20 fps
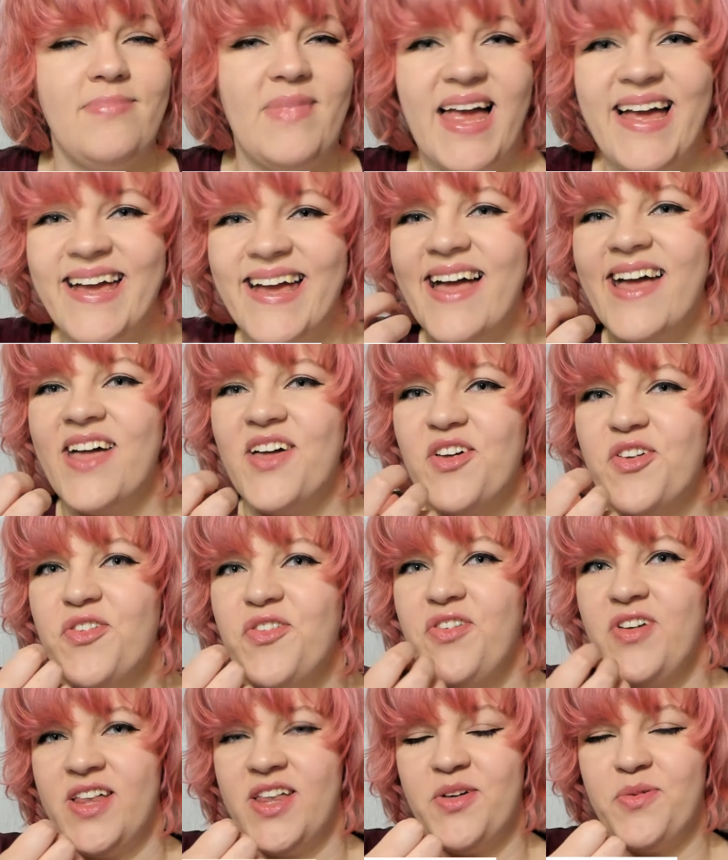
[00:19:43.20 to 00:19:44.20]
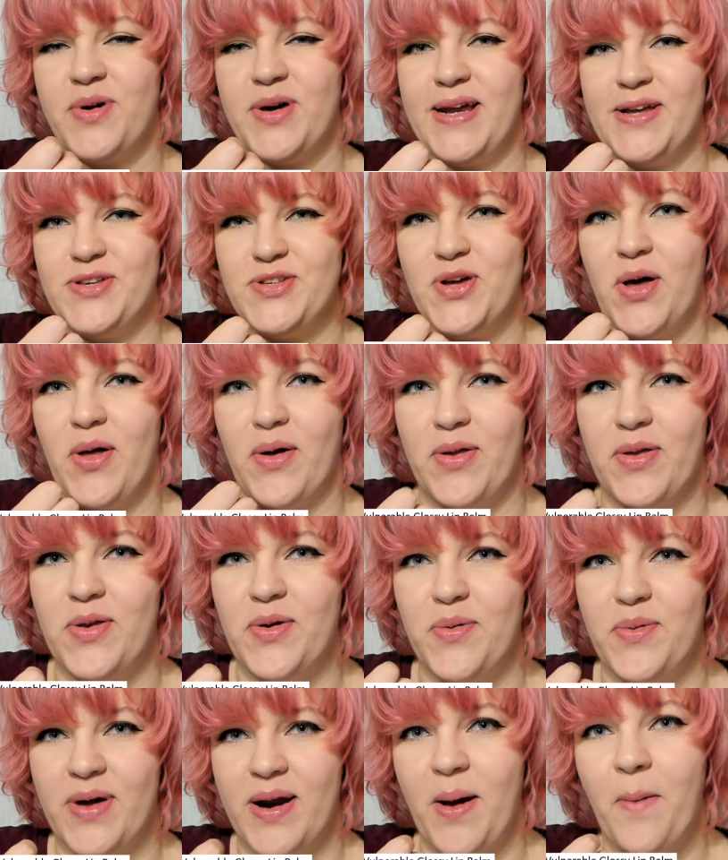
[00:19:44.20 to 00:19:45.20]
I can feel it when I talk, you
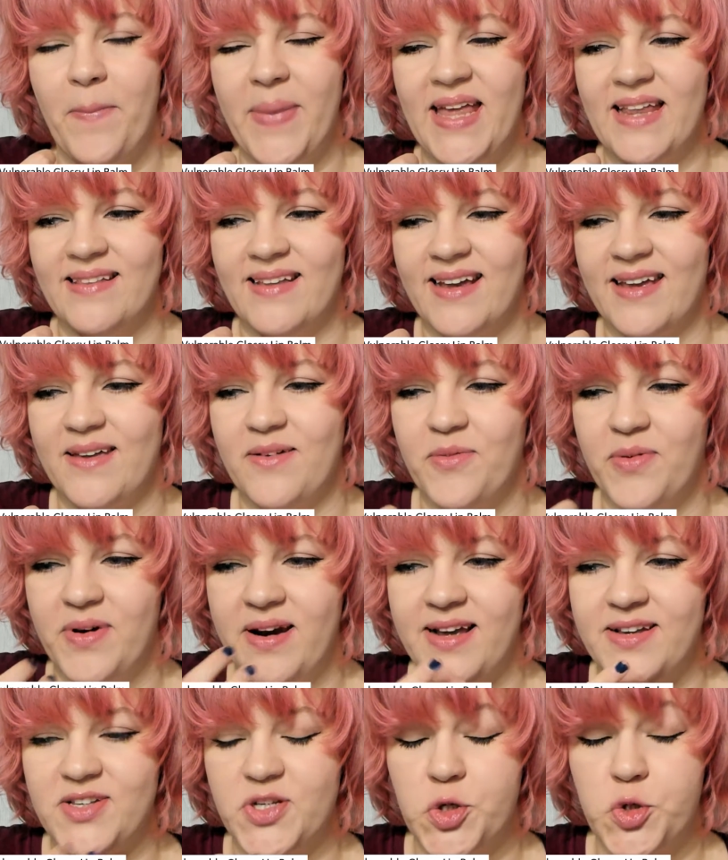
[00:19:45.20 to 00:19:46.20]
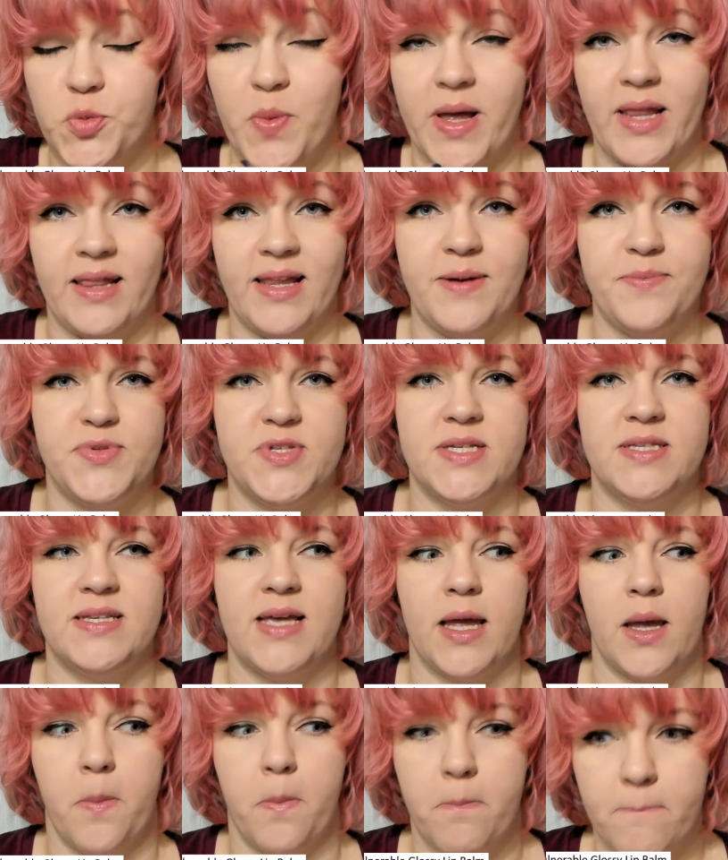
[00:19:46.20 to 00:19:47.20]
know what I mean? Like when I touch my lips, it's
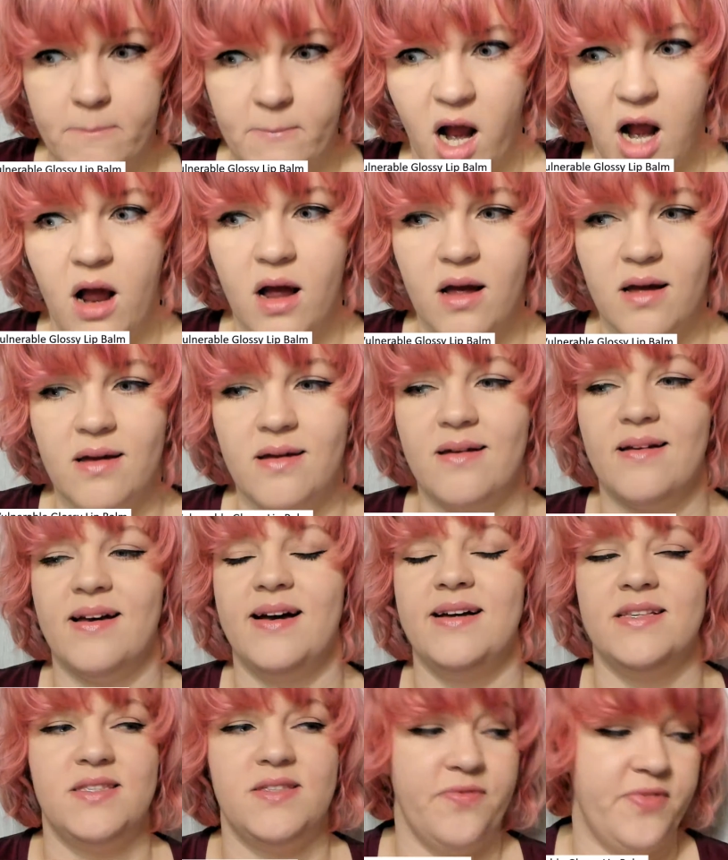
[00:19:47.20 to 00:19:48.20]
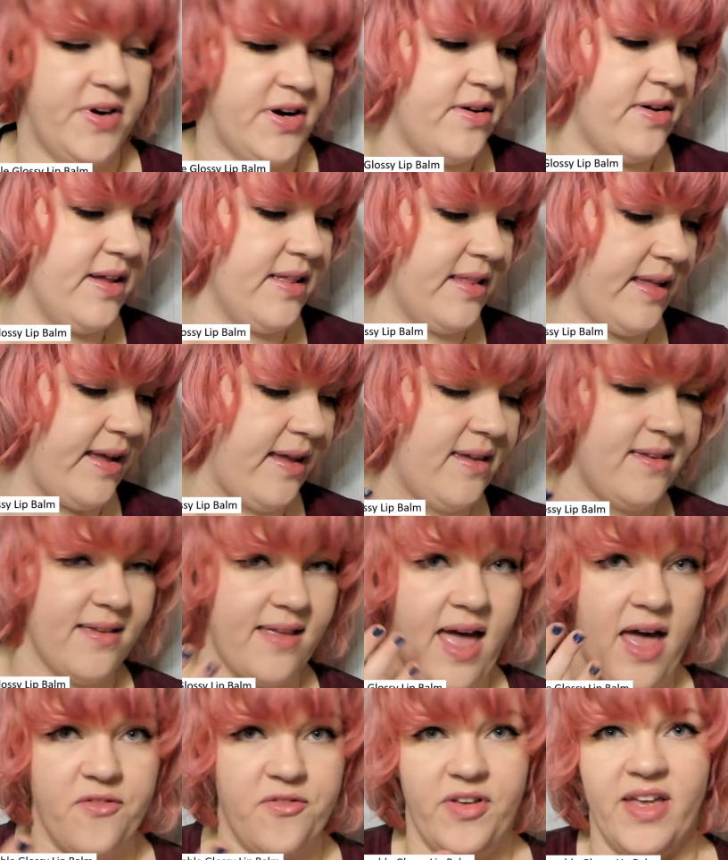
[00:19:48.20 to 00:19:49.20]
like, It's very like
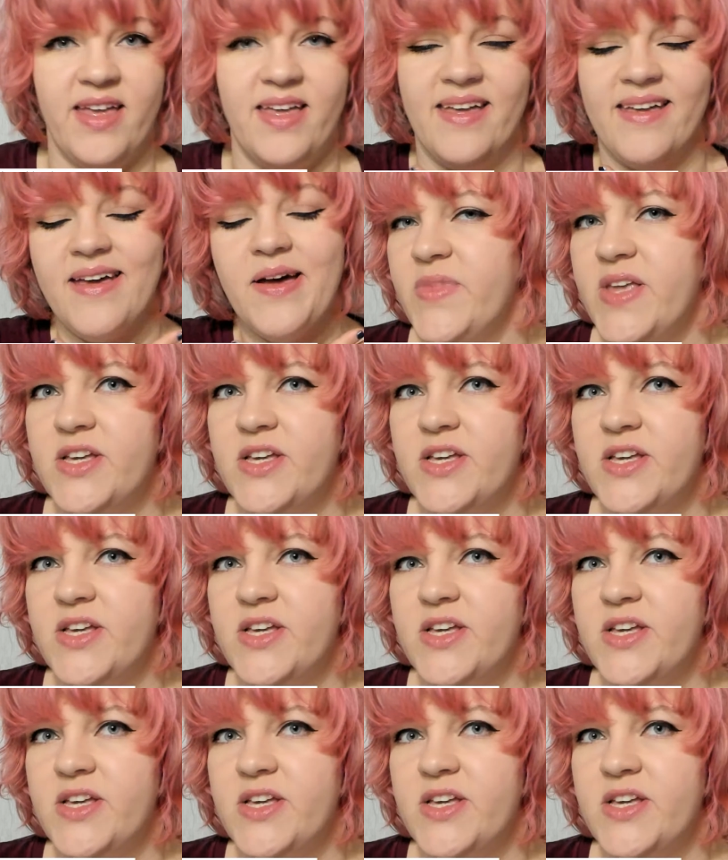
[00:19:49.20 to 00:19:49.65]
heavy.